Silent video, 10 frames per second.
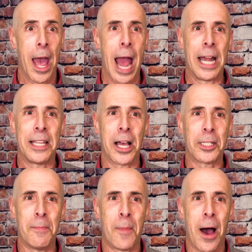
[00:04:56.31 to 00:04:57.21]
And it
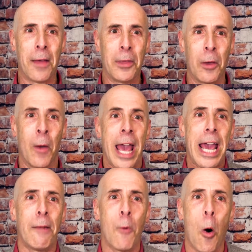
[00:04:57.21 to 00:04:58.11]
doesn't bother you.
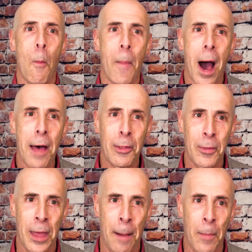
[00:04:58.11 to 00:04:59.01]
It won't bother
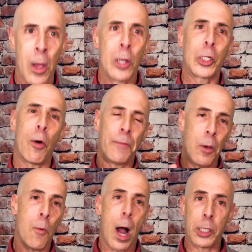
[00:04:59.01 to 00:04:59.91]
them. So if
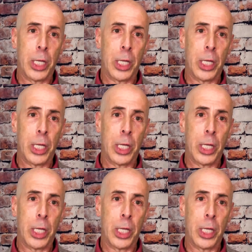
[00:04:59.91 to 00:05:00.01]
you watch